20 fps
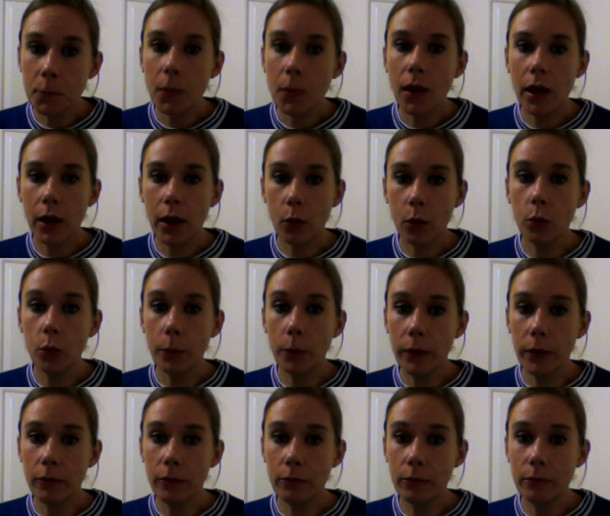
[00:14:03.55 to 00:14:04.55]
it would
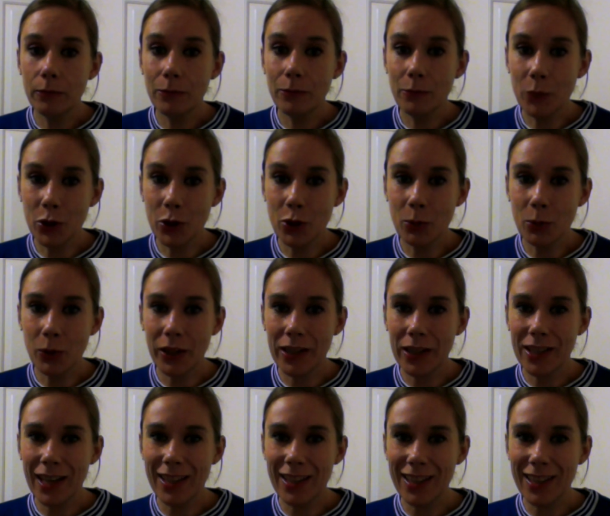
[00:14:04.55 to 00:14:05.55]
be much
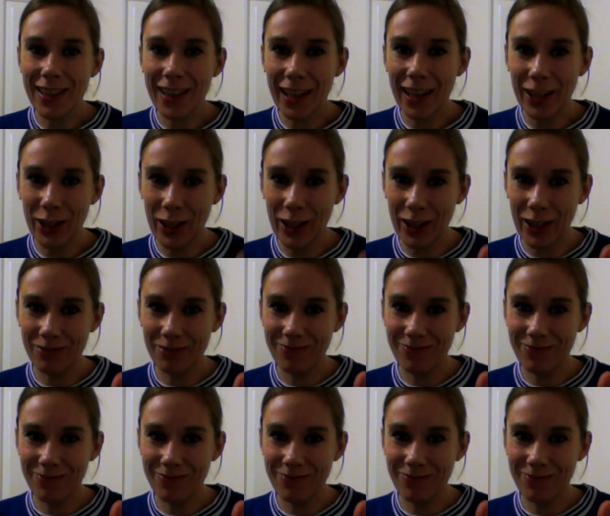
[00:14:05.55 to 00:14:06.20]
appreciated. Thank you.